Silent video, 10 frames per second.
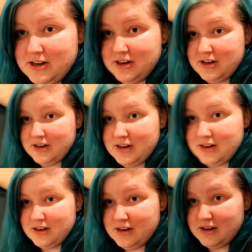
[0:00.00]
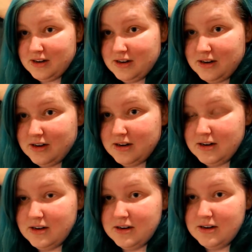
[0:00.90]

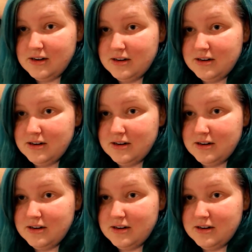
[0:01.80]
Nothing is said.